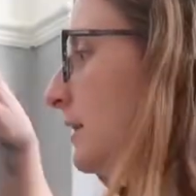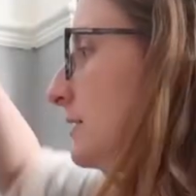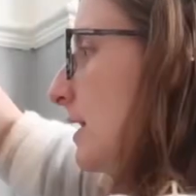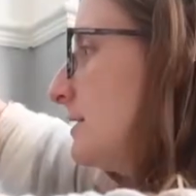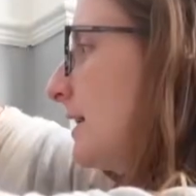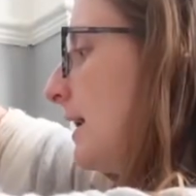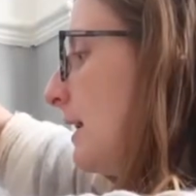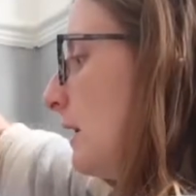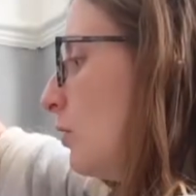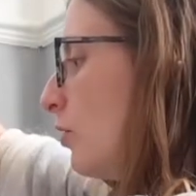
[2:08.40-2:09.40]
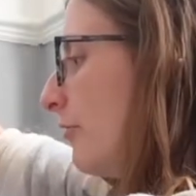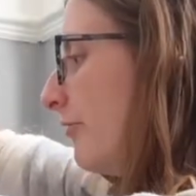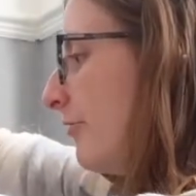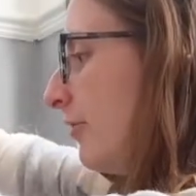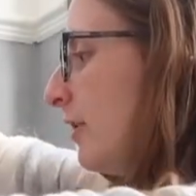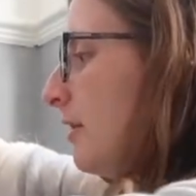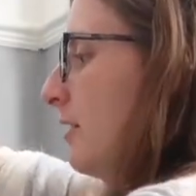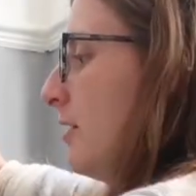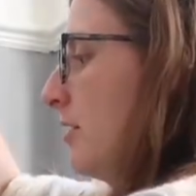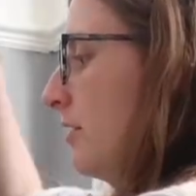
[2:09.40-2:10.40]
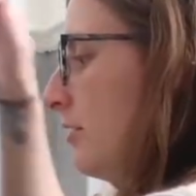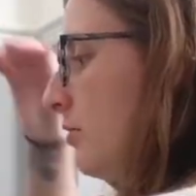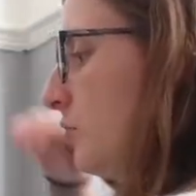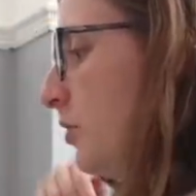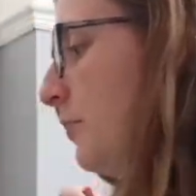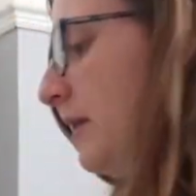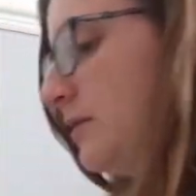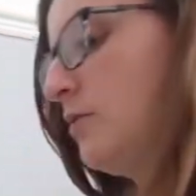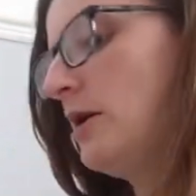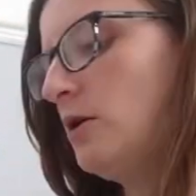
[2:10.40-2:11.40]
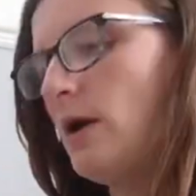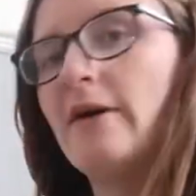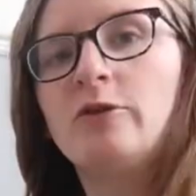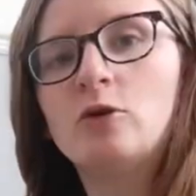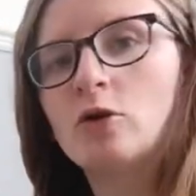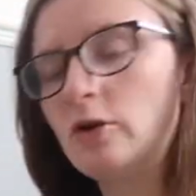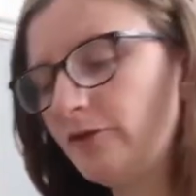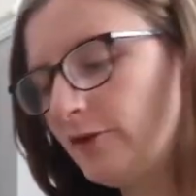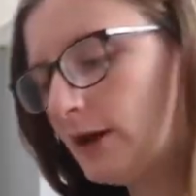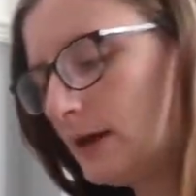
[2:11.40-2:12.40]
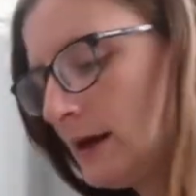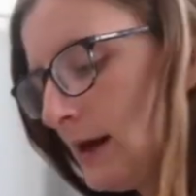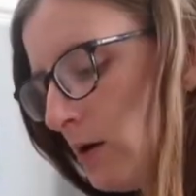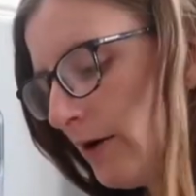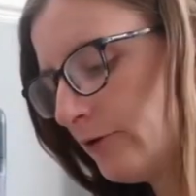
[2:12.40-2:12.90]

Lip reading: is I take off the bit where you have your coffee. Now I've